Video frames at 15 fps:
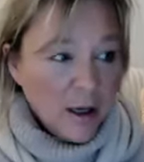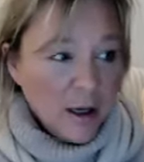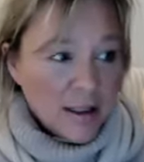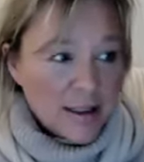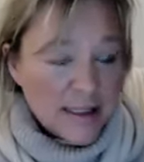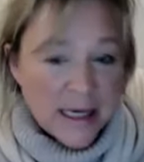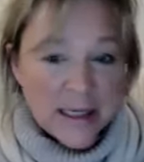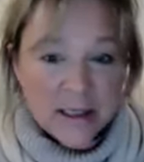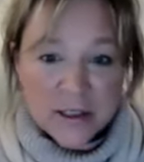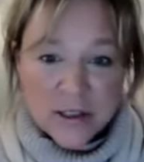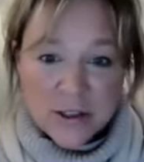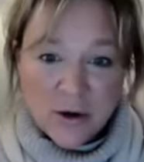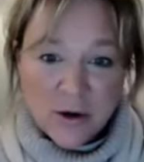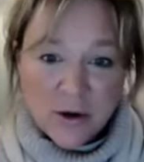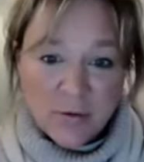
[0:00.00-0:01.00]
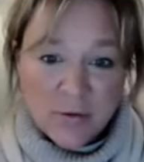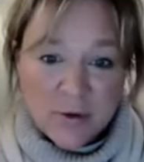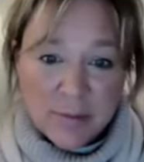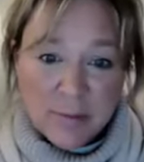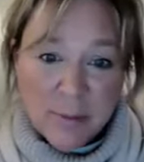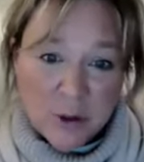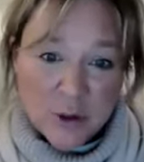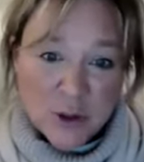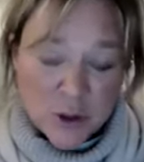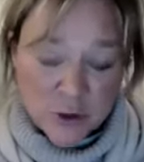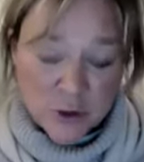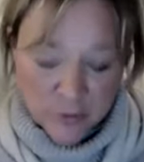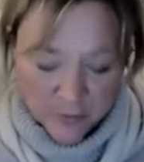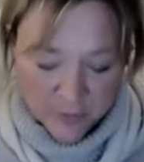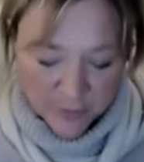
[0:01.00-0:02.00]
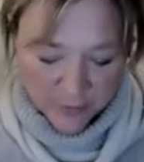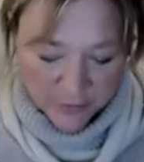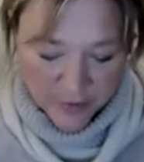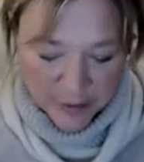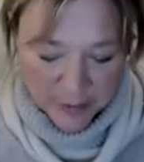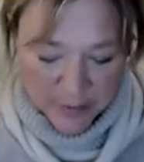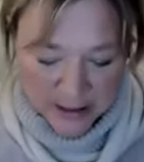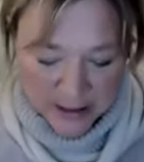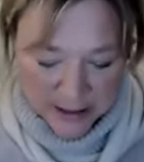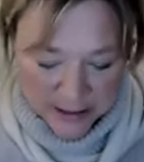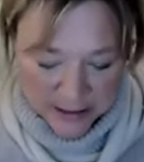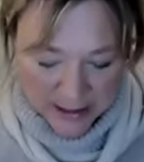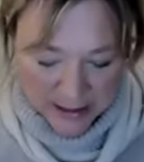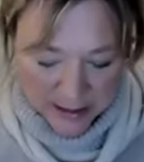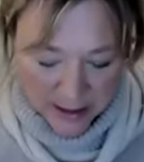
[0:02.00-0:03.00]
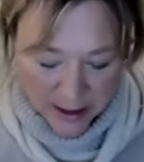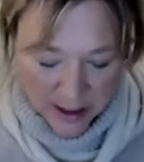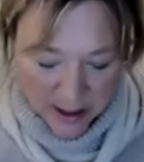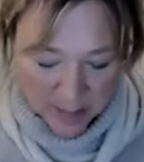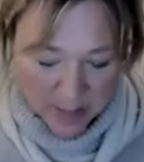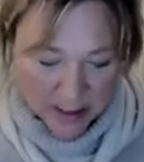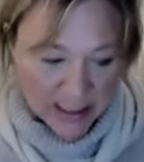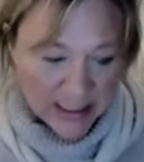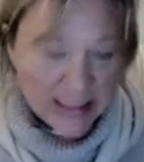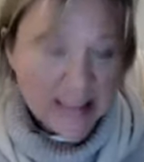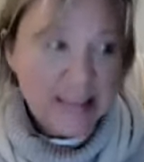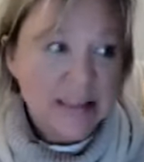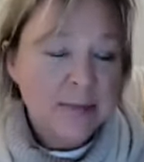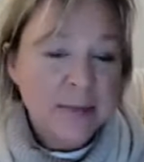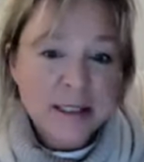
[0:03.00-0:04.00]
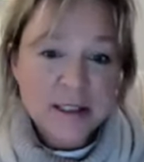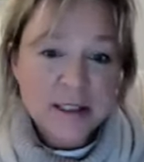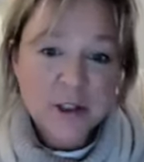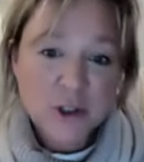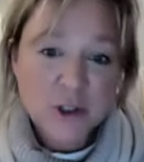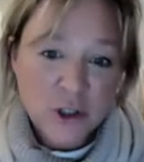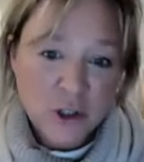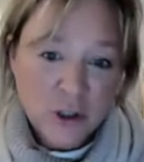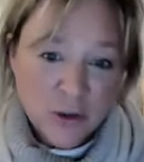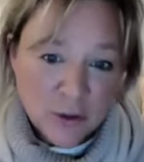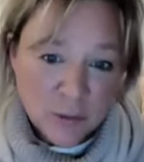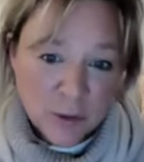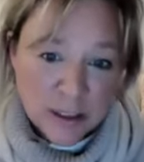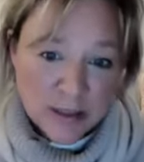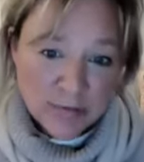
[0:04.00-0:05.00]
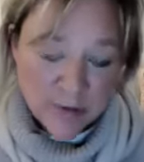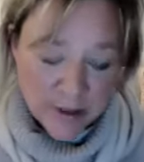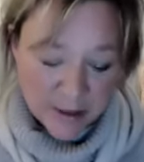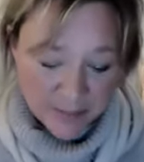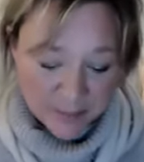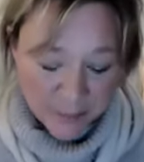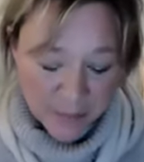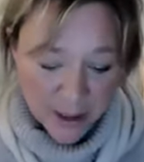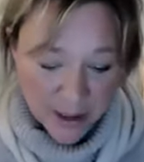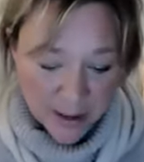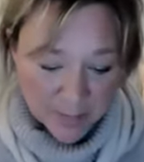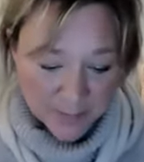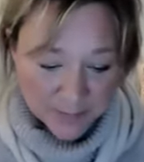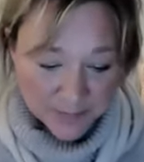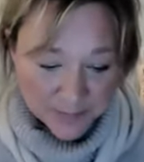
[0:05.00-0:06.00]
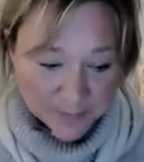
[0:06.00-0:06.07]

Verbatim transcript: sense of an emotional fulfillment at this time. And it is a message to you that whatever. Um,